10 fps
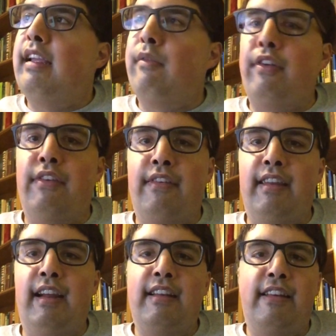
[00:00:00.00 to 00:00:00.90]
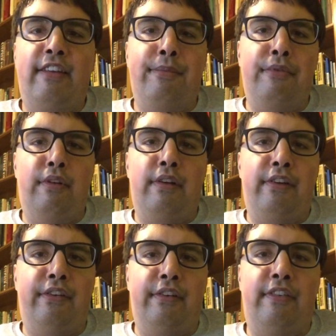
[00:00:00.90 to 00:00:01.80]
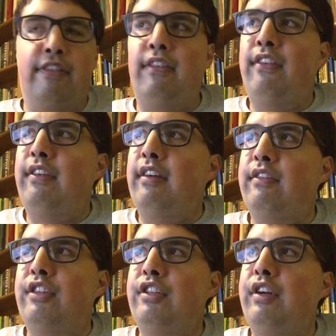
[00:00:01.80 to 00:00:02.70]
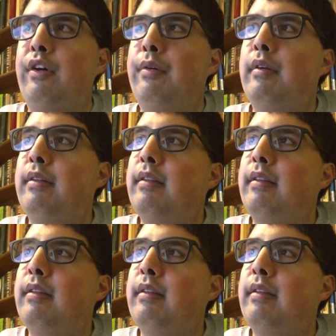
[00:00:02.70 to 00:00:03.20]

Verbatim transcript: what this acted as a prologue series of the of the show.